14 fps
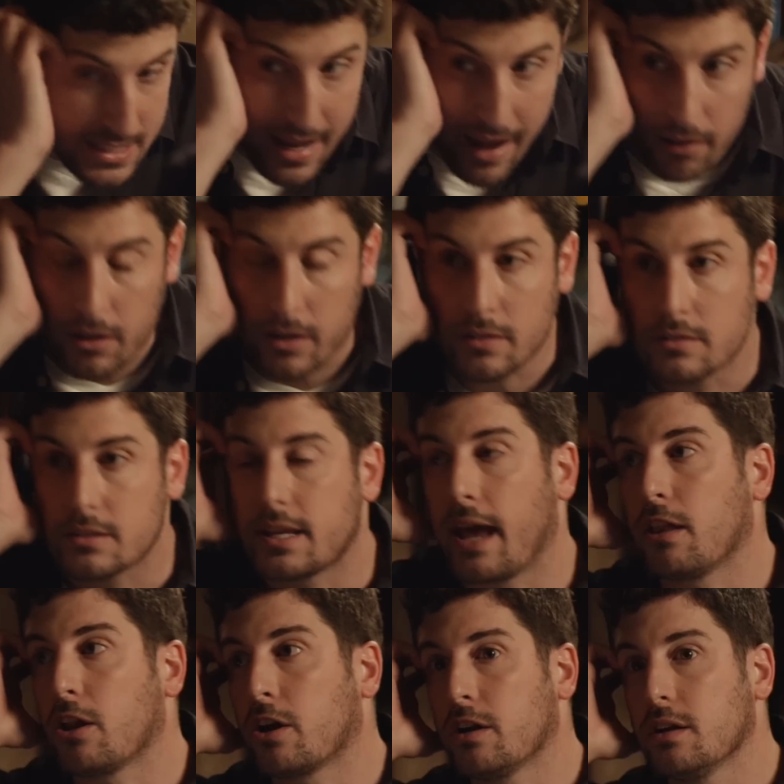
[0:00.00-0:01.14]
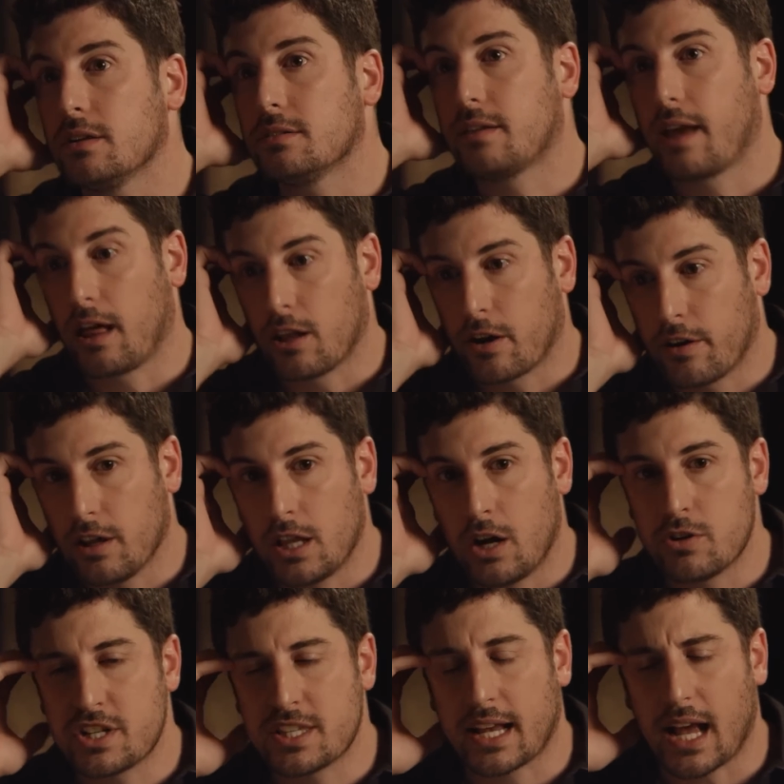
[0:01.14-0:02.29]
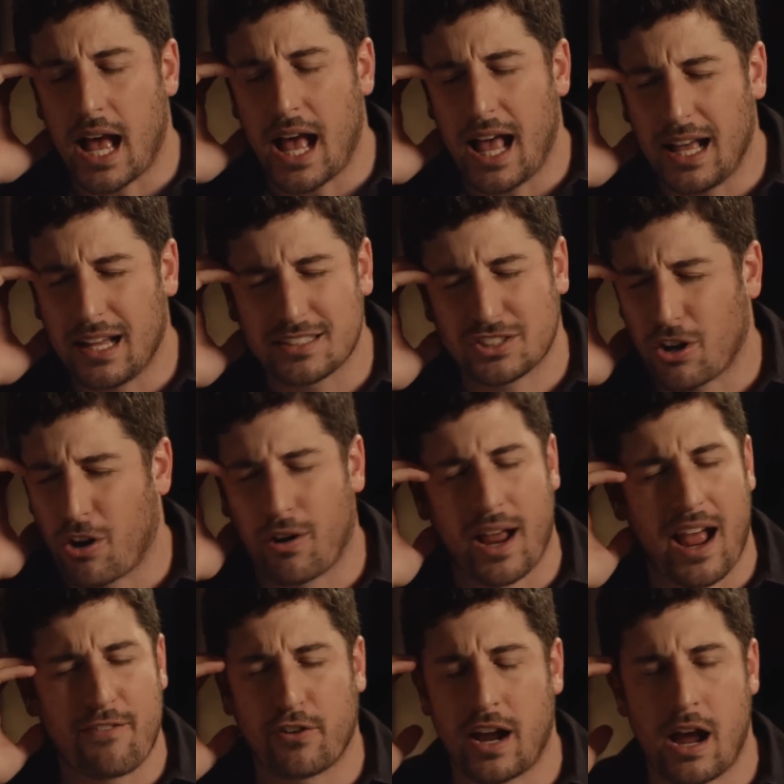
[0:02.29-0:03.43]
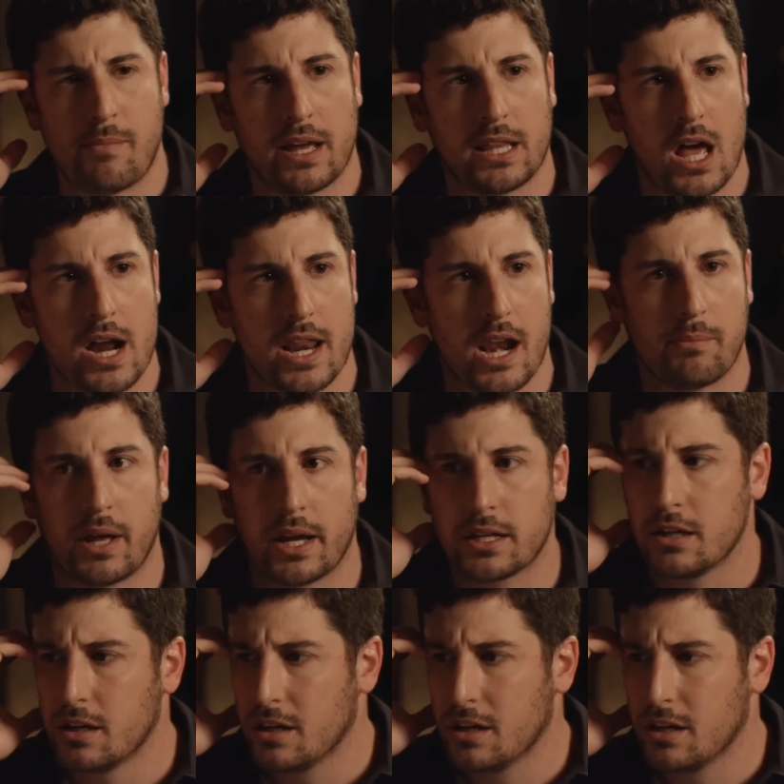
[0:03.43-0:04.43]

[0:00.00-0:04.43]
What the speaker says: Taylor, hello? She's like, sorry, I forgot my line. And I'm like,